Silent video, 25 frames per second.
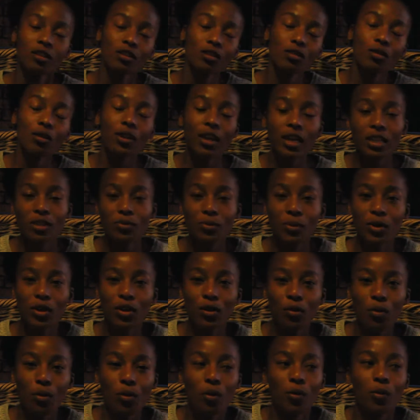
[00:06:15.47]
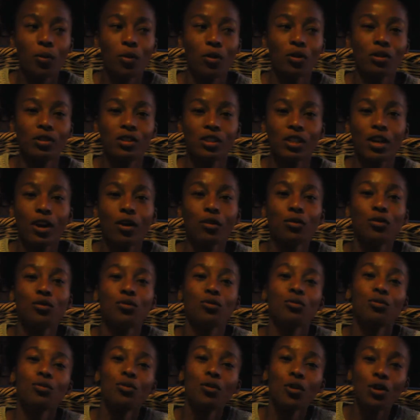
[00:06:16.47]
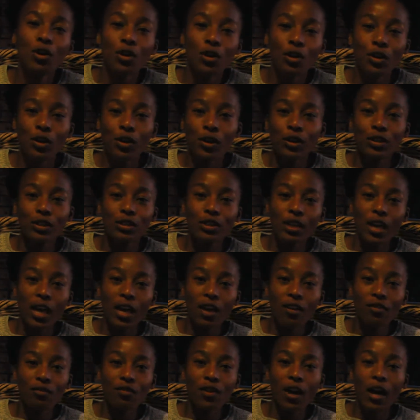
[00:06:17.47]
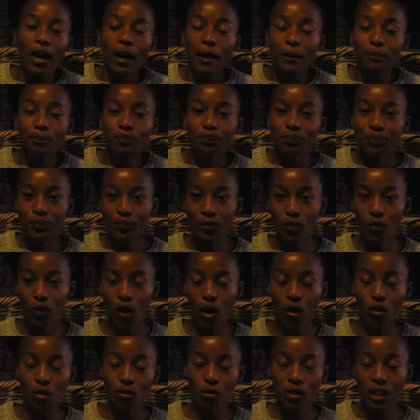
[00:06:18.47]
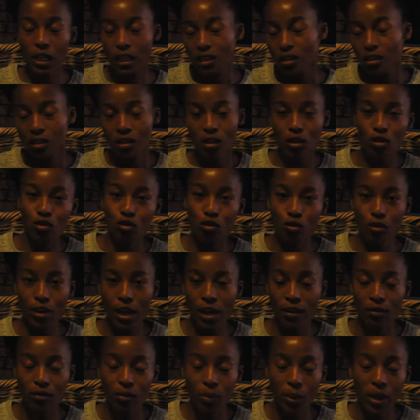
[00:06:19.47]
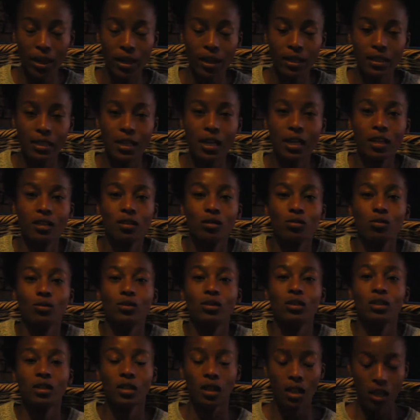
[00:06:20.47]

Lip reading: So that's pretty cool because now you save on those taxes and you don't have to pay that tax, so it's